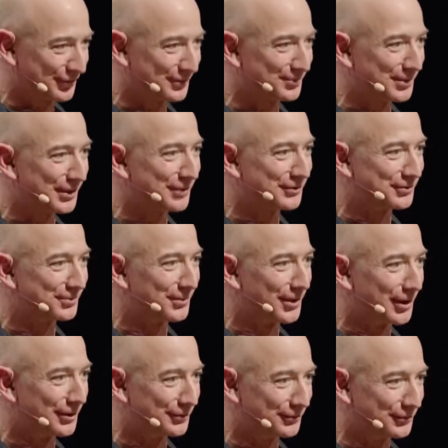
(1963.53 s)
compared to
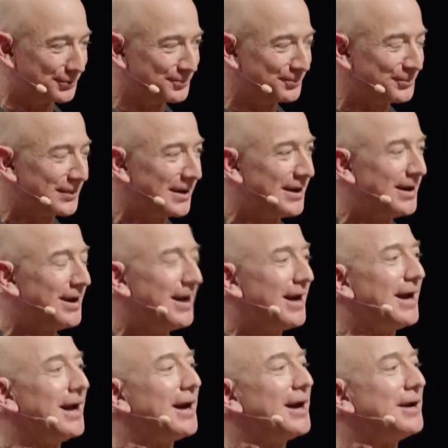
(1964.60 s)
Mars.
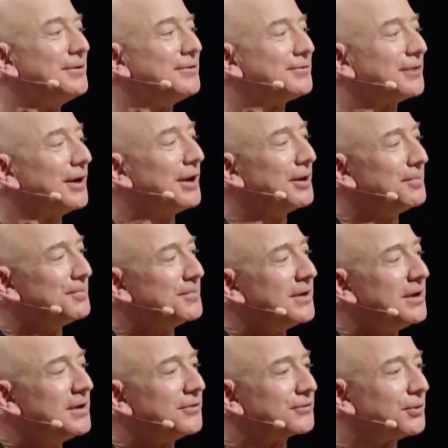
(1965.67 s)
And
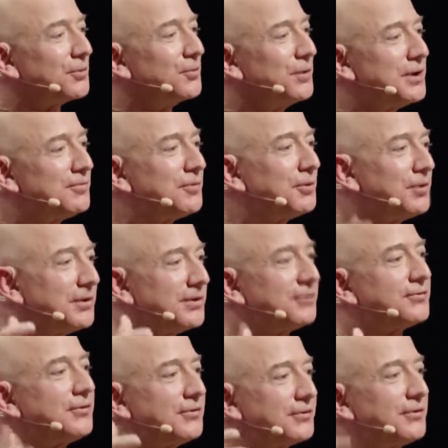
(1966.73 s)
so we really,
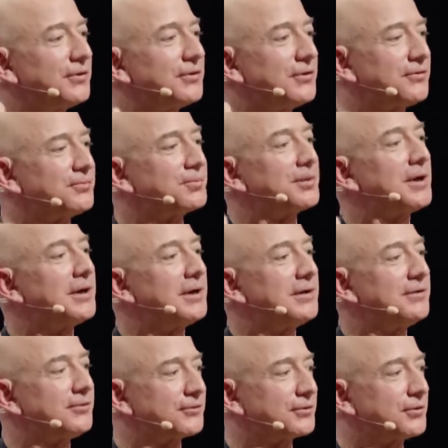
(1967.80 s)
this planet
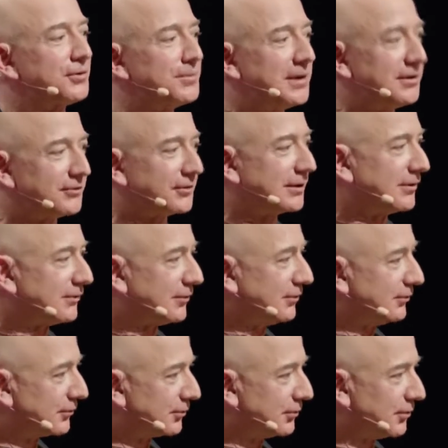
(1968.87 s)
is so amazing. It's a
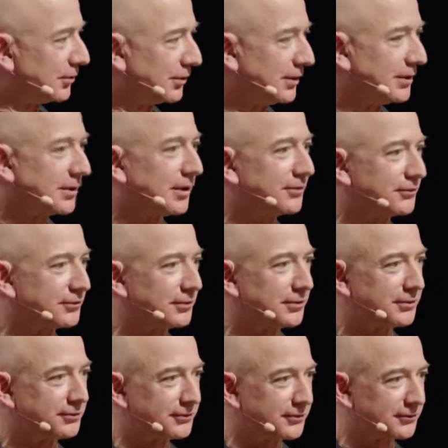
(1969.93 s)
jewel in our
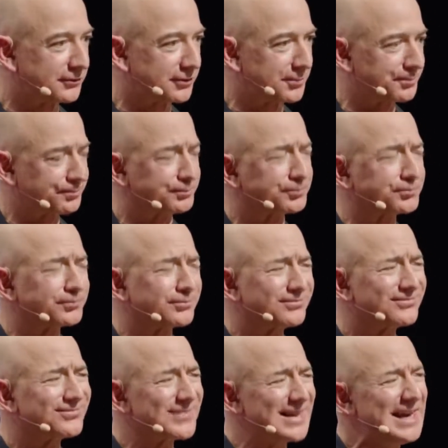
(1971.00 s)
solar system.
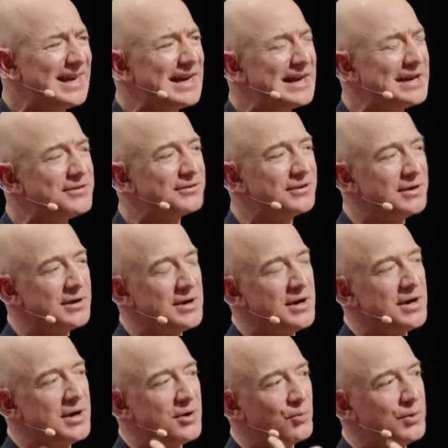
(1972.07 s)
And
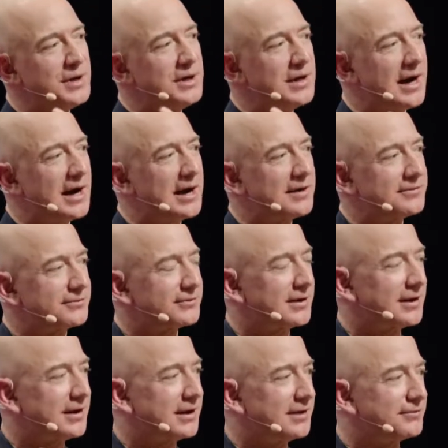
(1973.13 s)
we have,
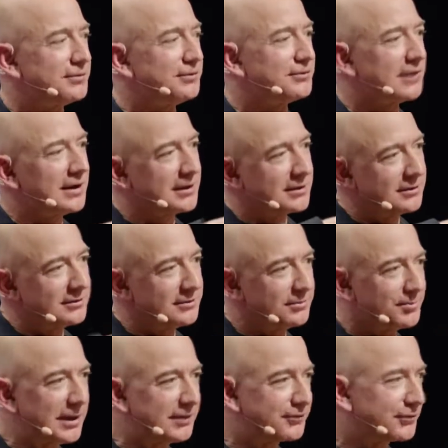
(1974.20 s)
if you
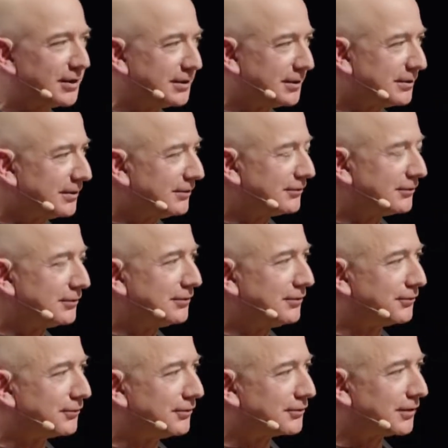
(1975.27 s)
take baseline energy
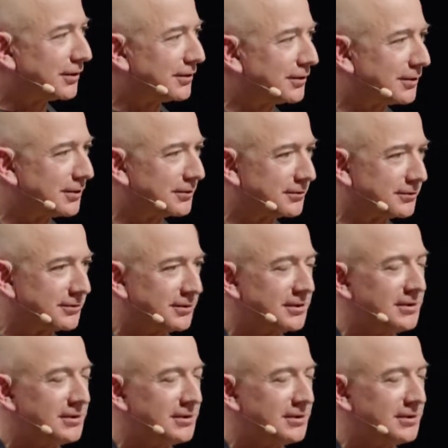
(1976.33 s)
usage on Earth